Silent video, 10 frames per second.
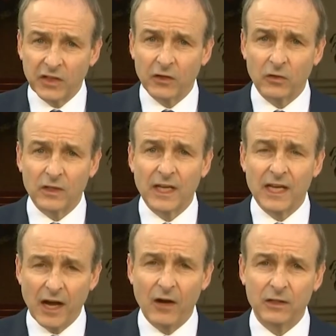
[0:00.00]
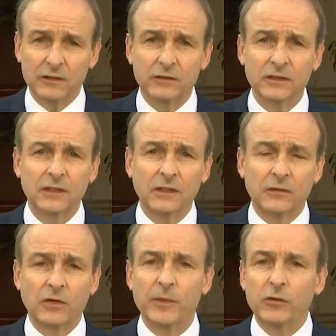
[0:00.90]
here in Ireland
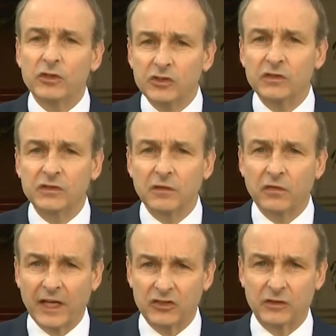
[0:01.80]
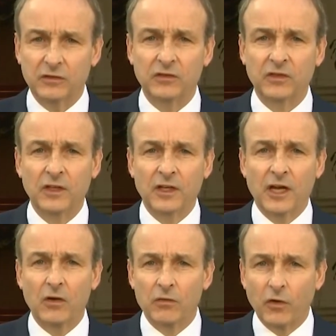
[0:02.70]
from the reduced infections
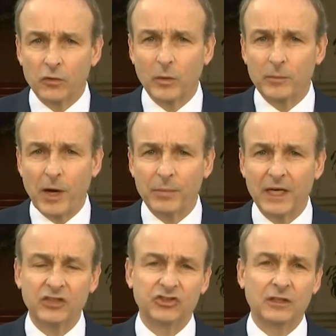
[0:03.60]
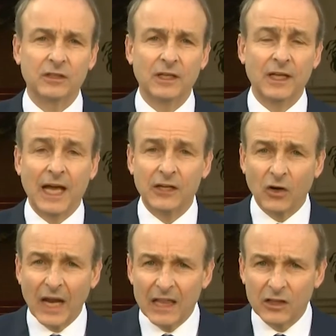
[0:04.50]
in our vulnerable population and
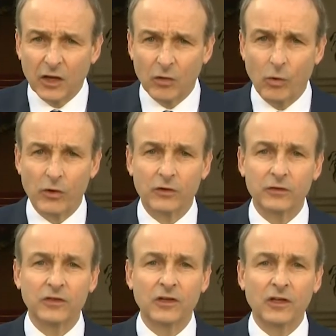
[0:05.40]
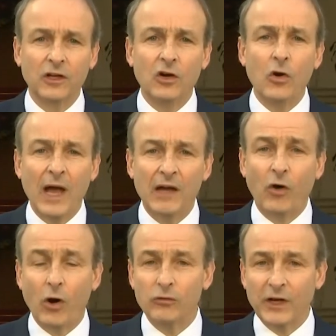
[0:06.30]
our healthcare workers who have
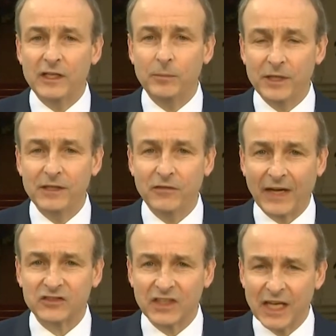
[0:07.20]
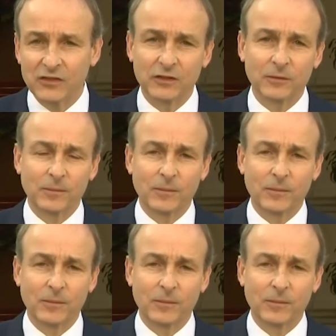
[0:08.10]
already been vaccinated.